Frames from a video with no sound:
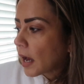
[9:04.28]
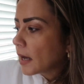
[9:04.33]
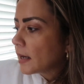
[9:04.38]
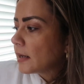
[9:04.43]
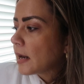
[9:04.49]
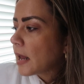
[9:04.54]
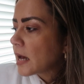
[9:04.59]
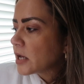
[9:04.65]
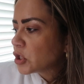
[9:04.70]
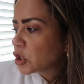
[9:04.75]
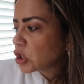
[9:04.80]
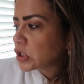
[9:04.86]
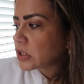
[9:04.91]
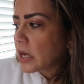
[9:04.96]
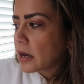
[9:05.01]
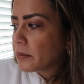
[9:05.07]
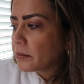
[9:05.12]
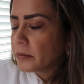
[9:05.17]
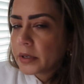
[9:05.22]
Eyelashes
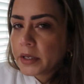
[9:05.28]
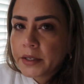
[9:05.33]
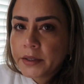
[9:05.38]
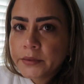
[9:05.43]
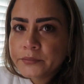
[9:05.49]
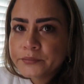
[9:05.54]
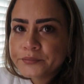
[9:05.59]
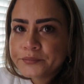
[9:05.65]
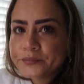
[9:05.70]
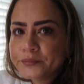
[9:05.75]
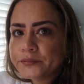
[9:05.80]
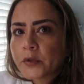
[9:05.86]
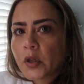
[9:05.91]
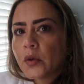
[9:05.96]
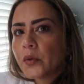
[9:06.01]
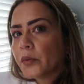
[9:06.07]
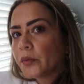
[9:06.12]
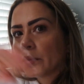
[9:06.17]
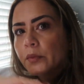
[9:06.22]
and me,
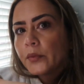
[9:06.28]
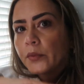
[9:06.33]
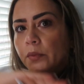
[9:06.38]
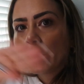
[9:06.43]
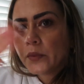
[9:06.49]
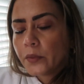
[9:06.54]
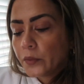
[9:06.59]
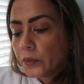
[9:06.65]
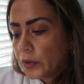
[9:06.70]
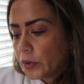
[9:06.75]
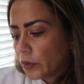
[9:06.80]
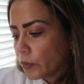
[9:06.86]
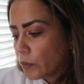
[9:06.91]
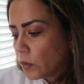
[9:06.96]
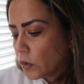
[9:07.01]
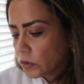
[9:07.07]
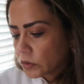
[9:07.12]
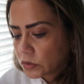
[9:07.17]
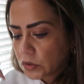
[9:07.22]
we
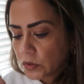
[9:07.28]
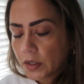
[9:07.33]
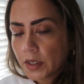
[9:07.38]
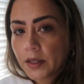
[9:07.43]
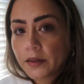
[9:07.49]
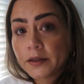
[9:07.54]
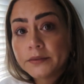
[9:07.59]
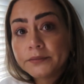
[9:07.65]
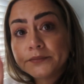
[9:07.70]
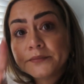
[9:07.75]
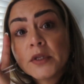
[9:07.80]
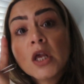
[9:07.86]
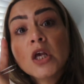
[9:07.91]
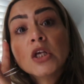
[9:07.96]
don't work together.